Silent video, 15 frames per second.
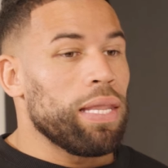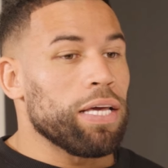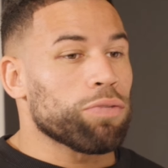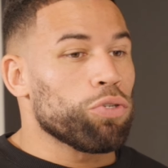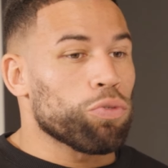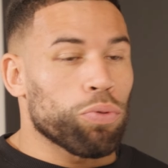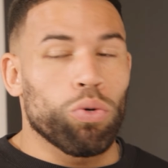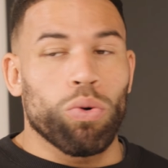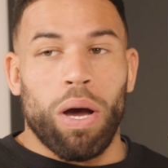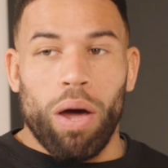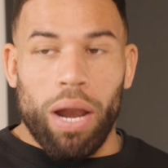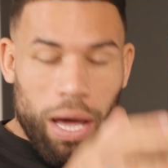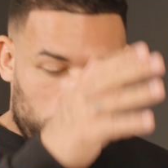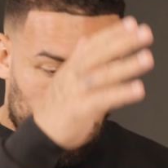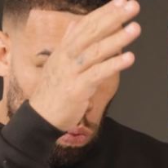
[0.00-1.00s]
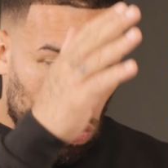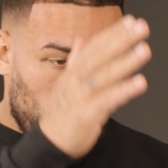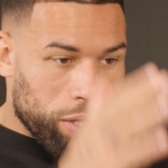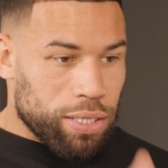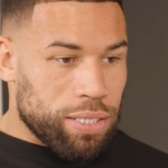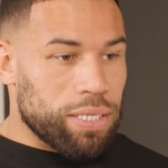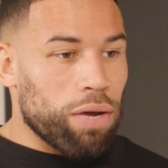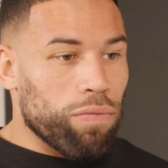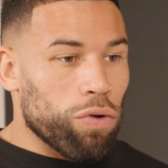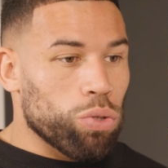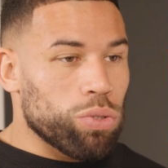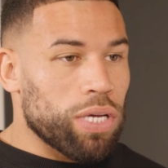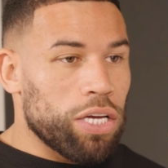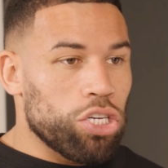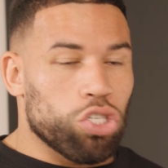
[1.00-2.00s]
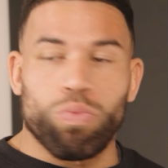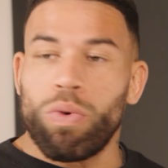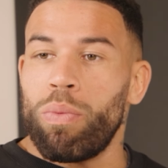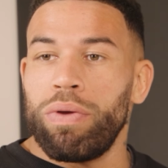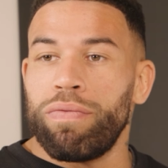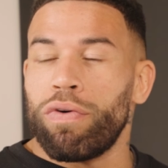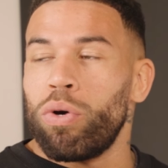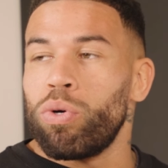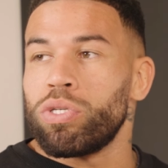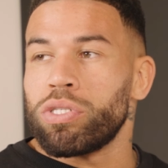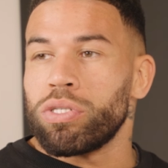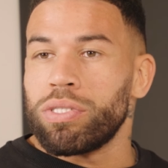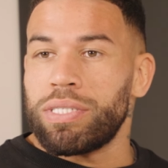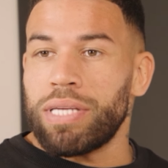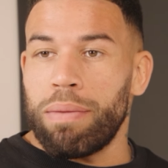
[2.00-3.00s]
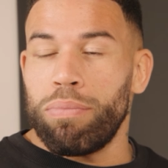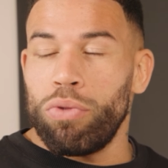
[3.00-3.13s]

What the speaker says: legs push pull, I'd have one set rotation where we focus on set